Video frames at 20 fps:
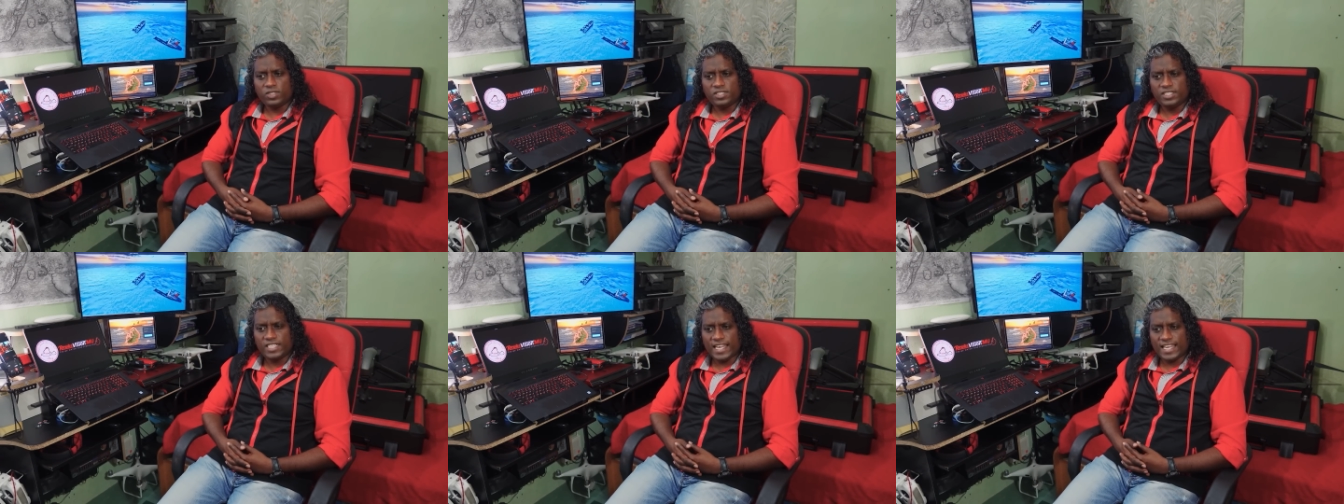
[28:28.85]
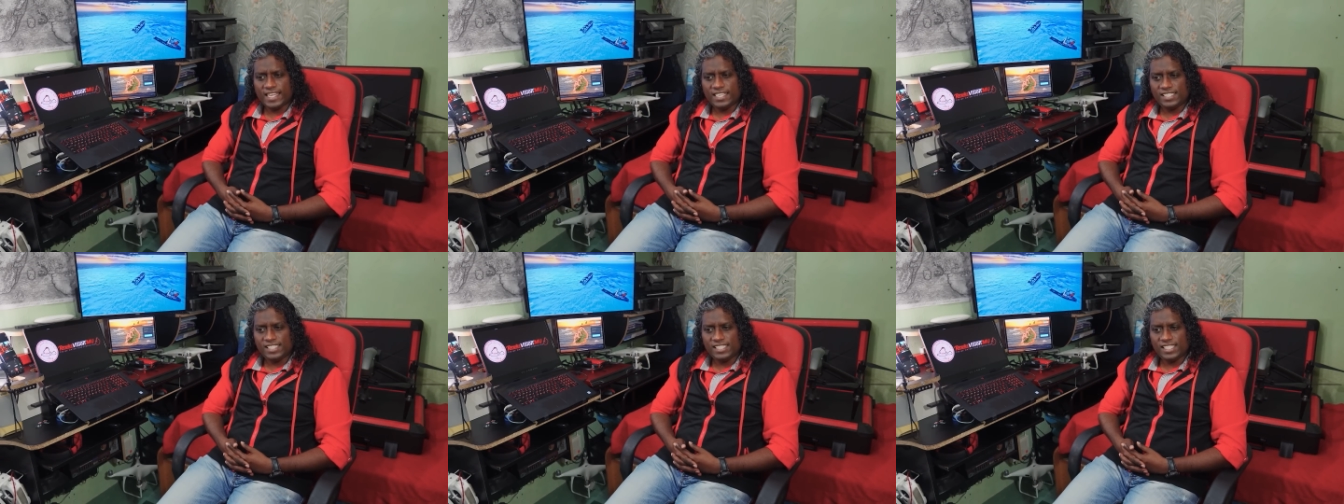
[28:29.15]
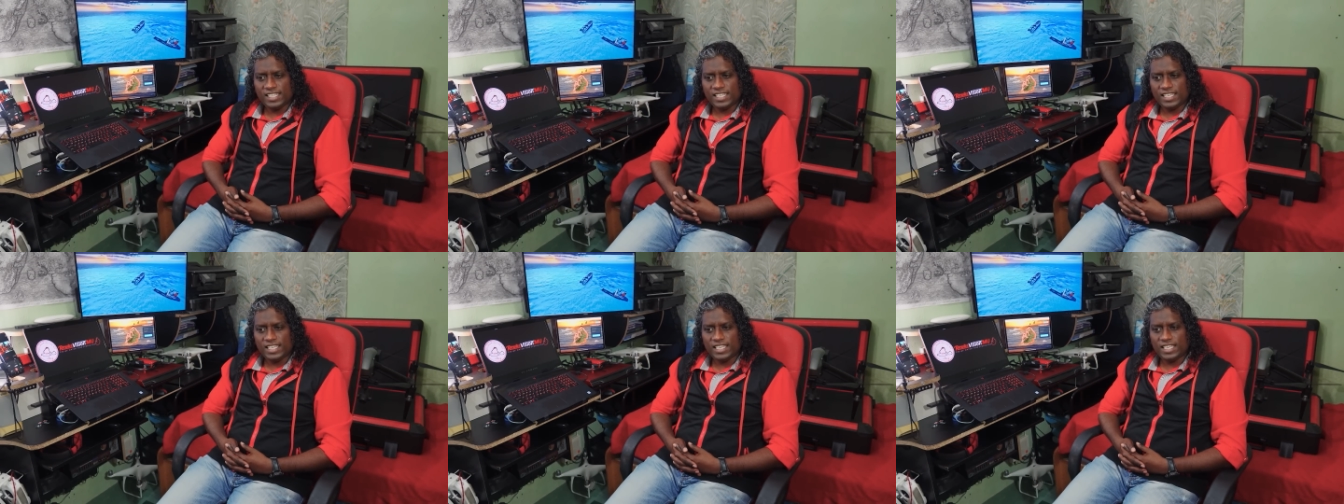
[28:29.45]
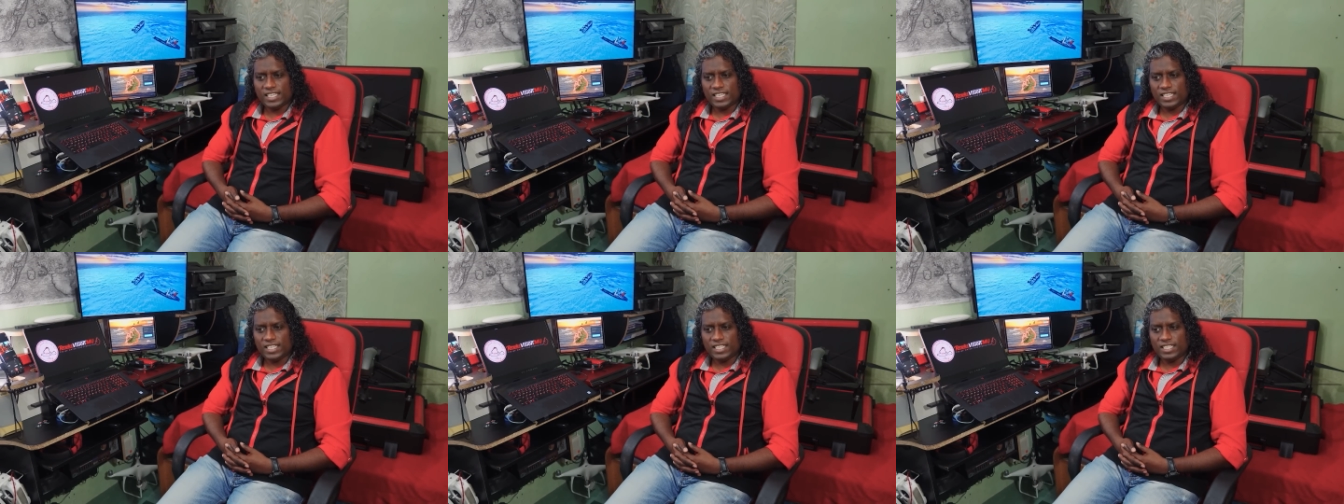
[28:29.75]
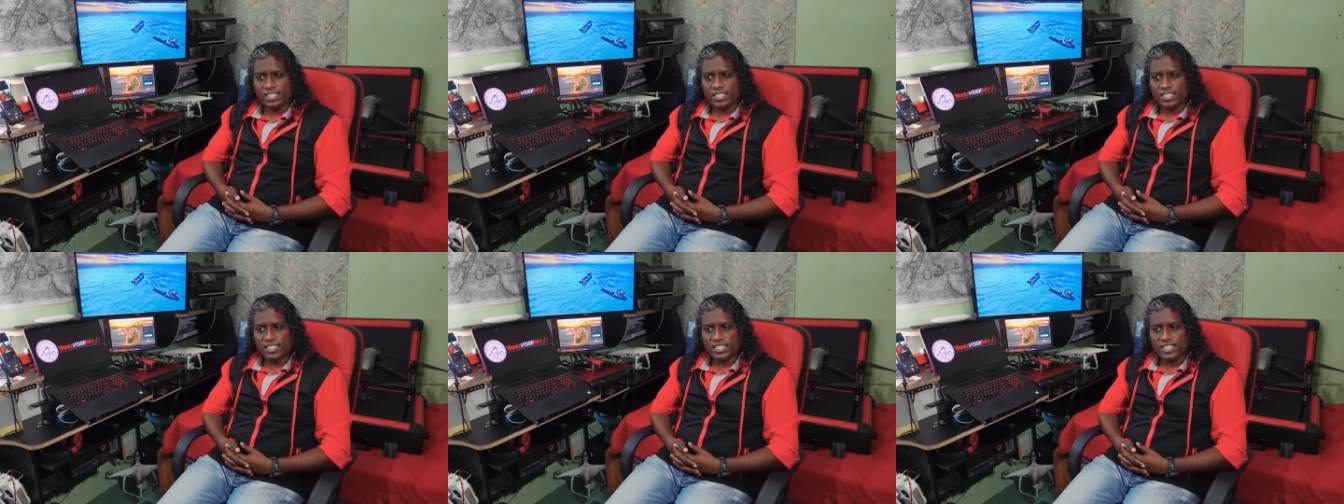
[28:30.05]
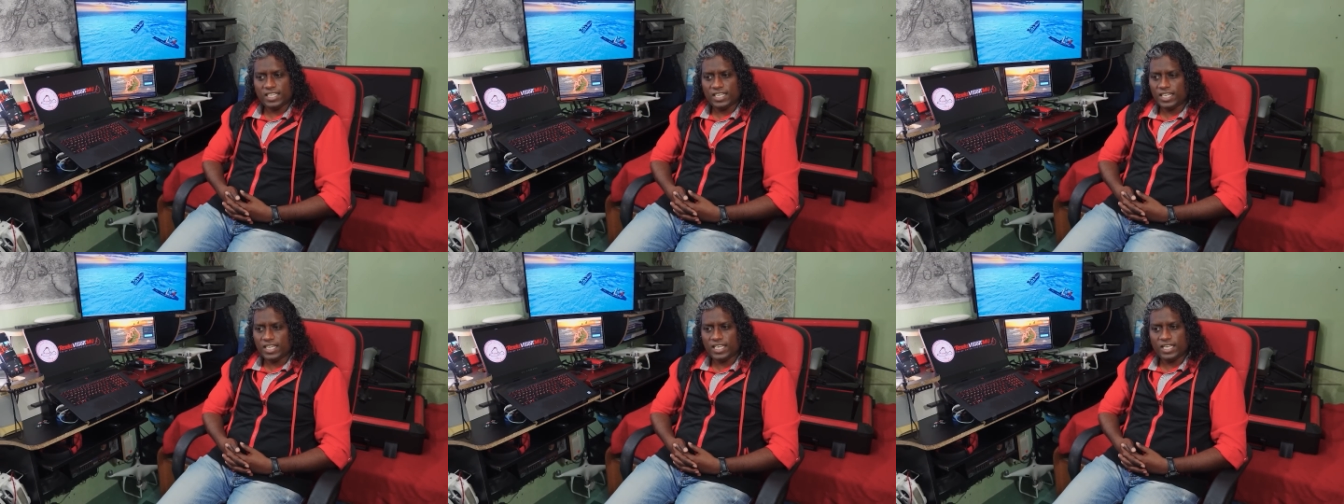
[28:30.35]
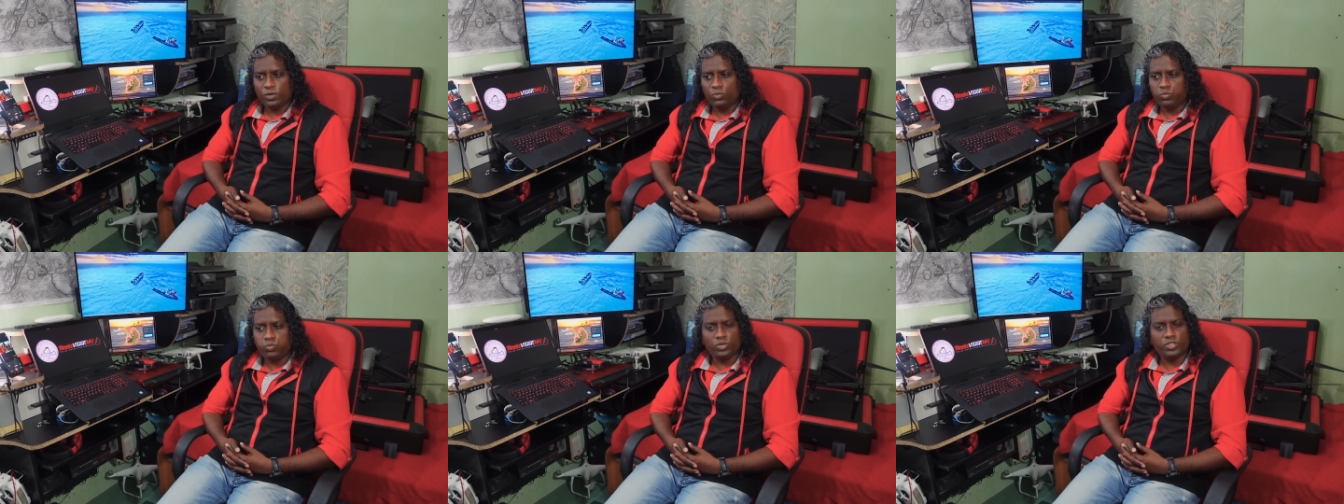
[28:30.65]
days,
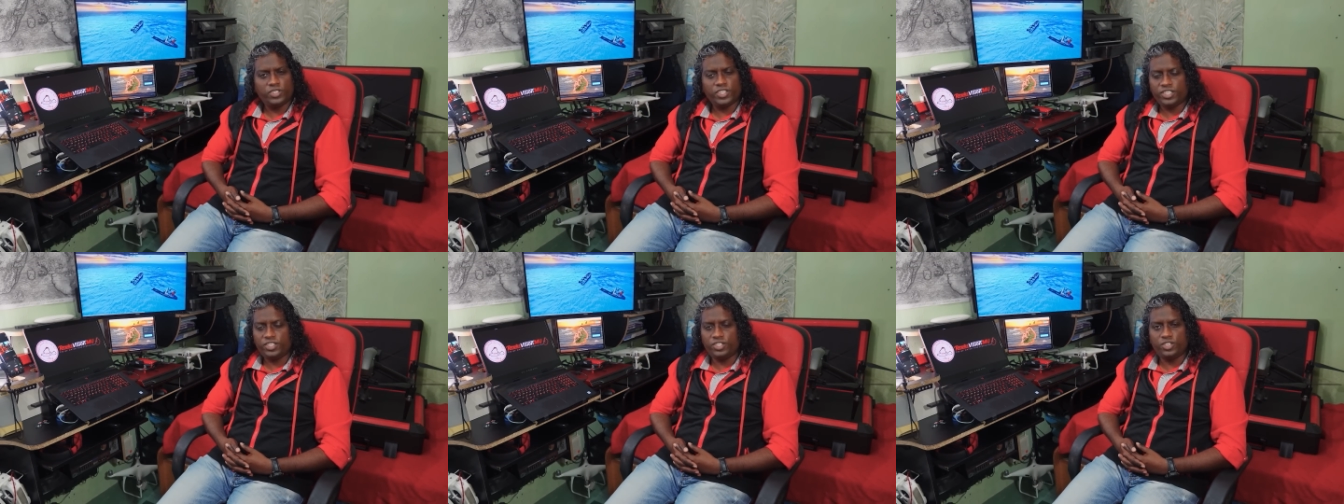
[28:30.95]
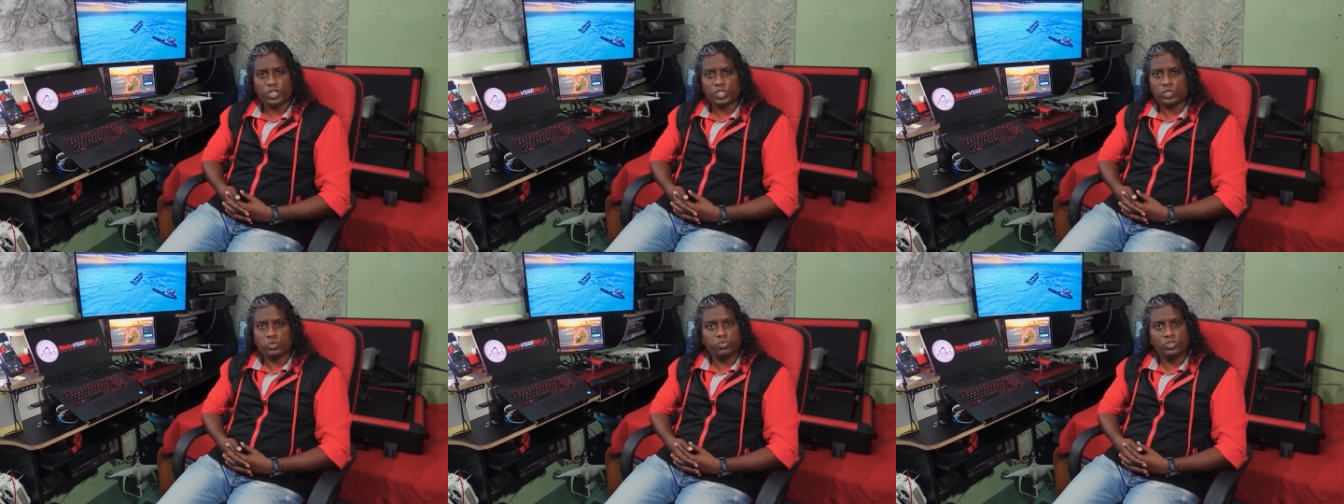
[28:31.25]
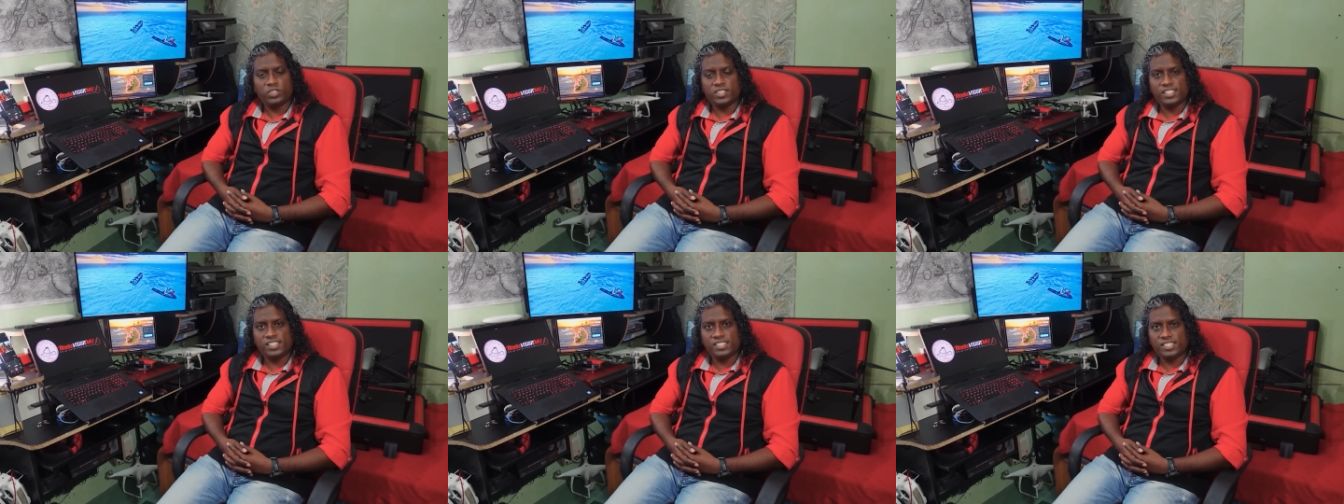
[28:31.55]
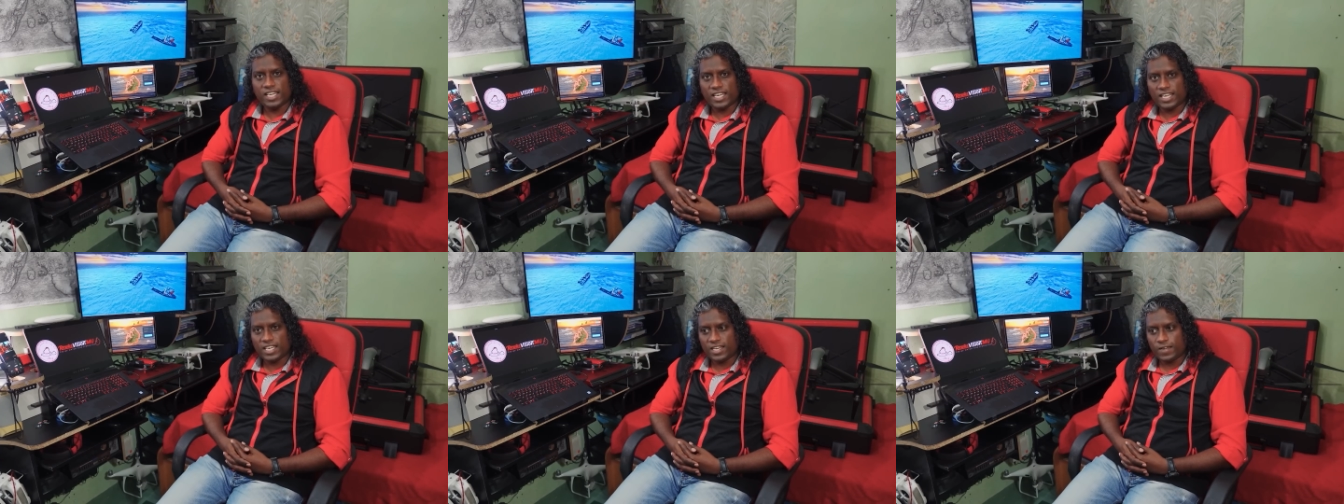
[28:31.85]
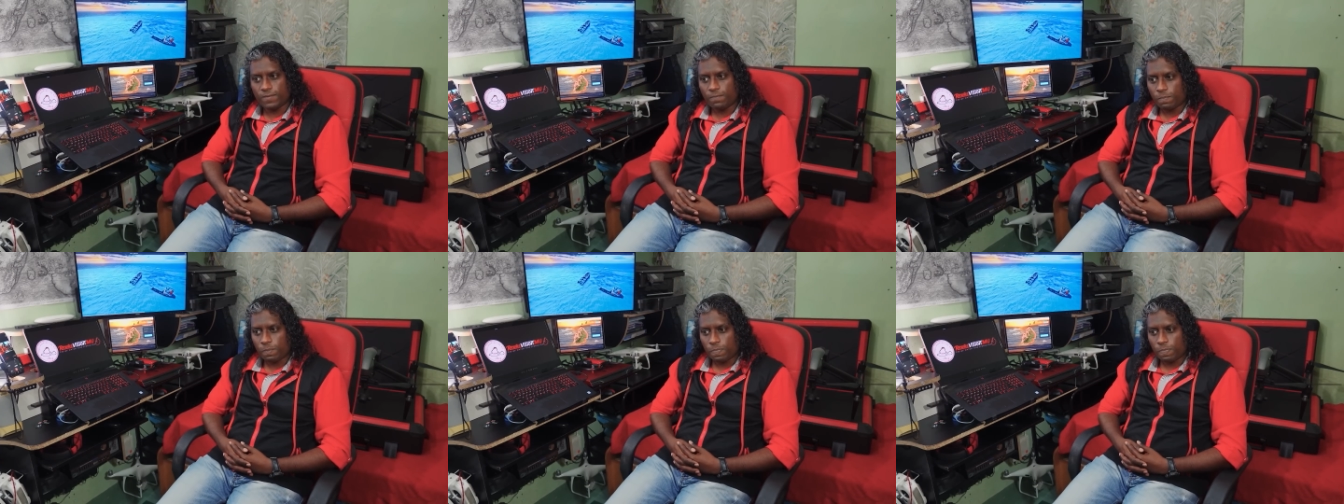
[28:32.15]
it just wouldn't sink.